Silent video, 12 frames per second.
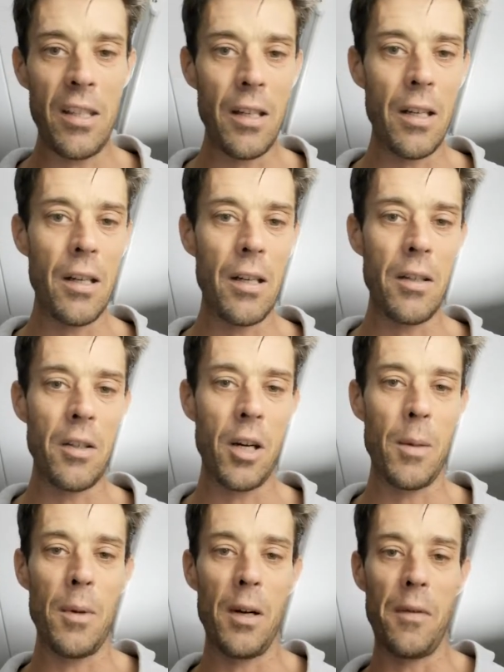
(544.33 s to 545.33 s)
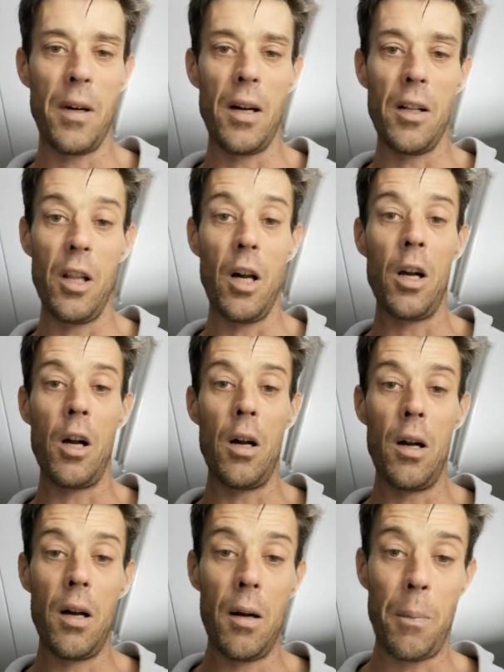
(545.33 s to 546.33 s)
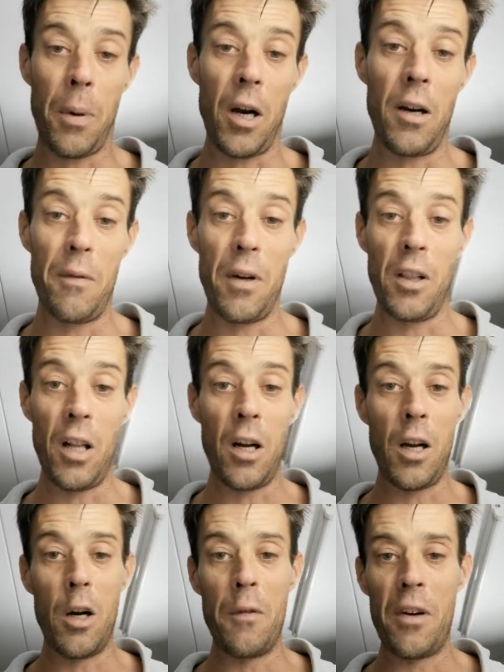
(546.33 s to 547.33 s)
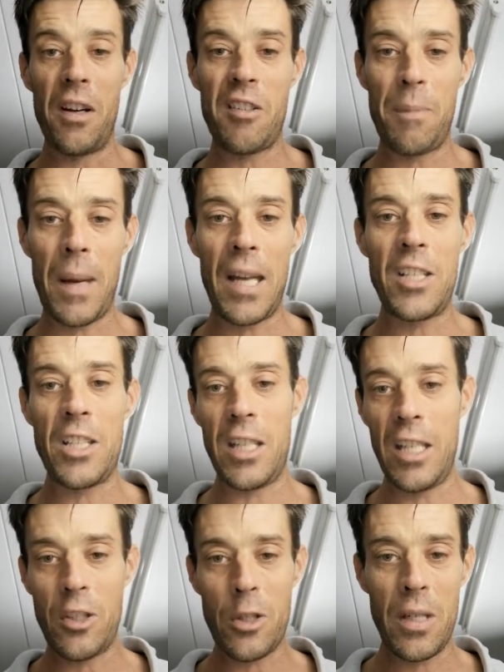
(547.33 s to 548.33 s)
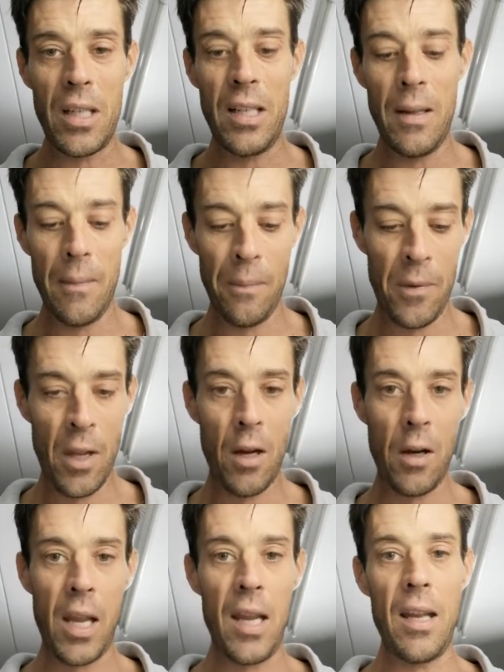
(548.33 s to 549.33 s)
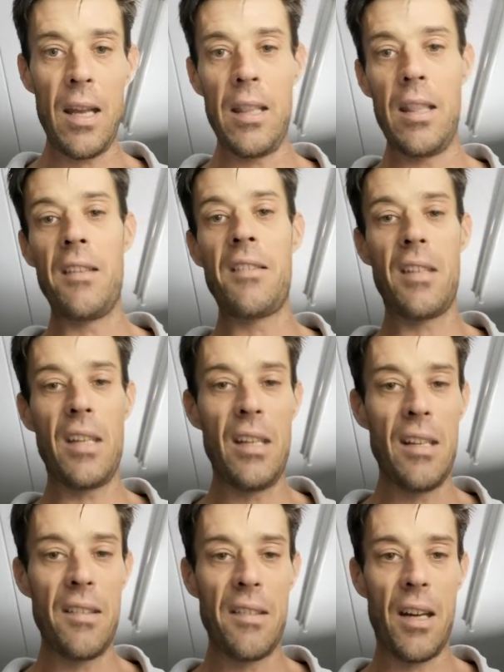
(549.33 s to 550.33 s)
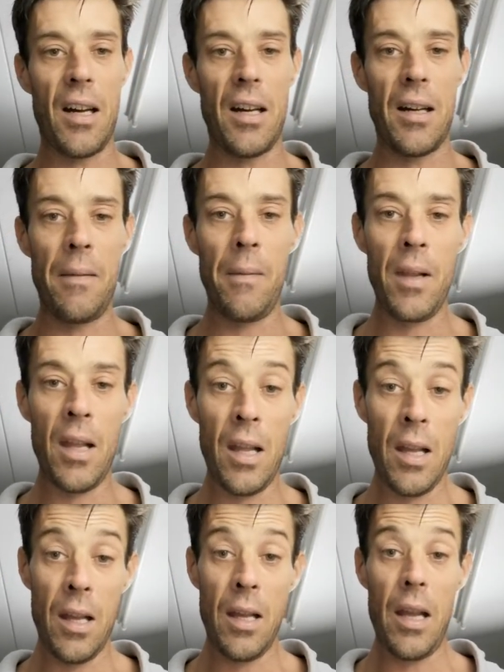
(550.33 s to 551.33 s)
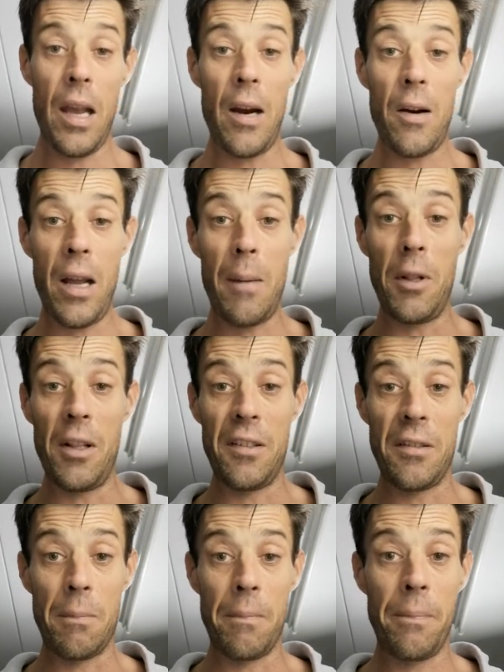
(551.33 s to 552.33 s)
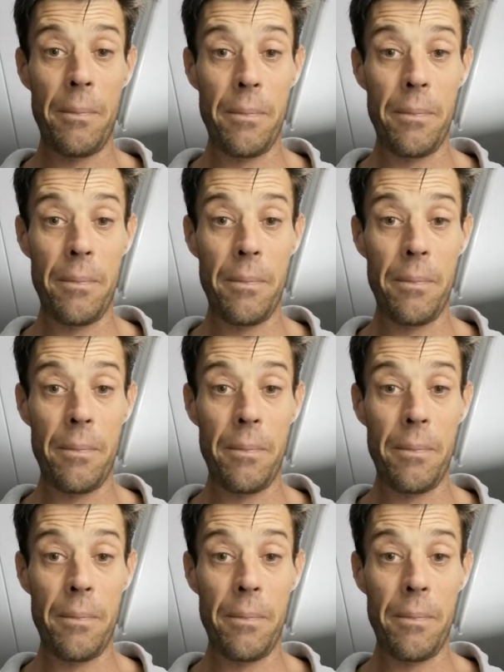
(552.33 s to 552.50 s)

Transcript: the term of part of a lung overexpansion injury. Okay, and this is air embolism,